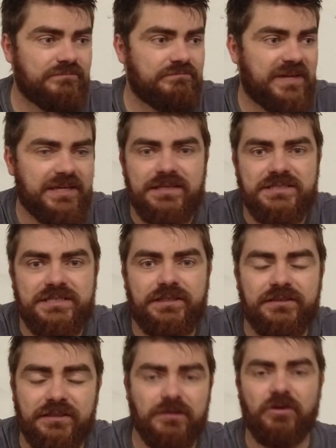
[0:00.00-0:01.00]
making
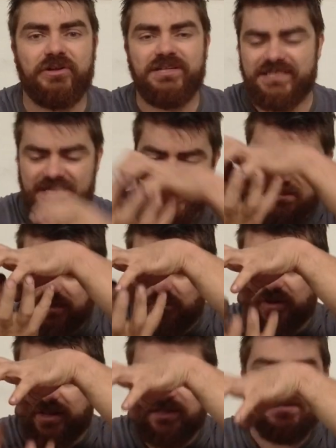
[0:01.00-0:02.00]
cylinder liners eat their
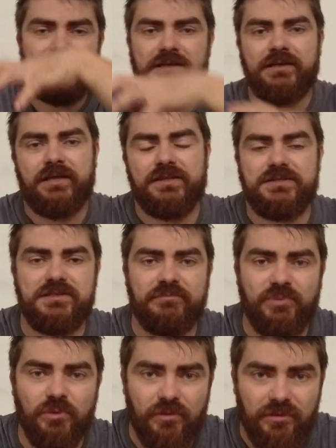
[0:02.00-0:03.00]
way into the
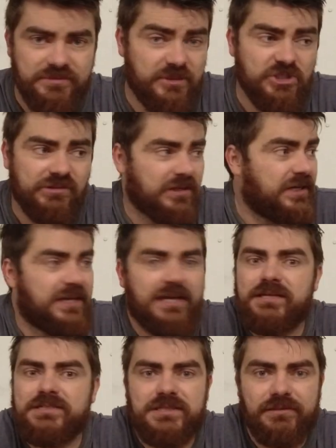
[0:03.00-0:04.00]
bore, especially on like a
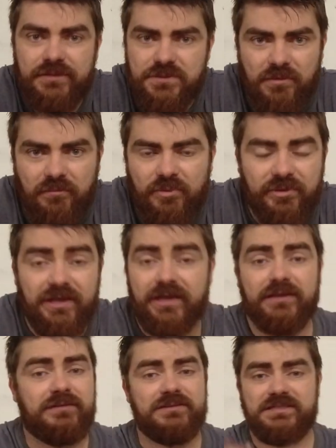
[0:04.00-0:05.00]
K series
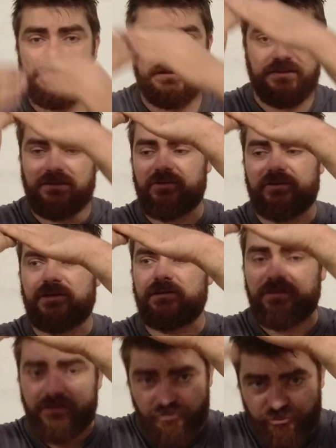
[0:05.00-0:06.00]
1.8. The cylinder
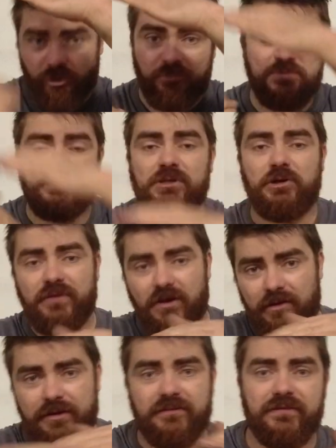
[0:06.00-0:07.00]
liner drops below the
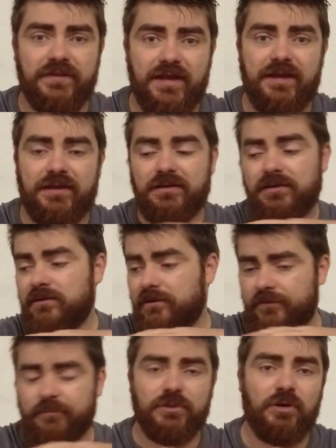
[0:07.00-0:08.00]
height of the deck
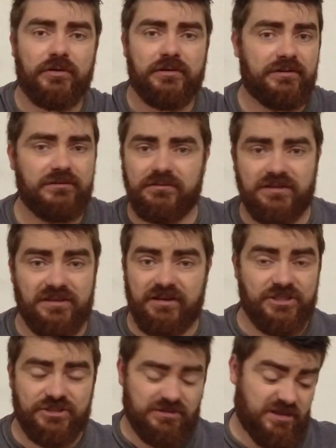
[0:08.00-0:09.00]
of the block, and the
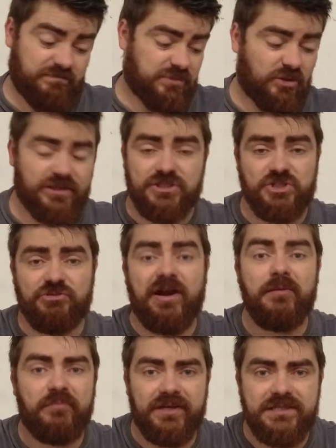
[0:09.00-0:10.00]
end of the block is
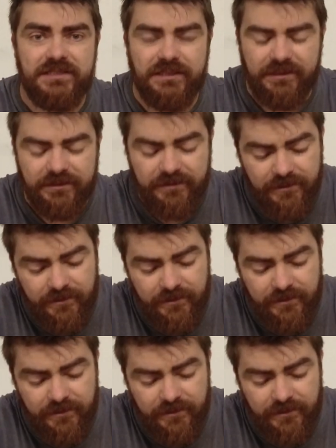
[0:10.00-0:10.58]
scrap, basically.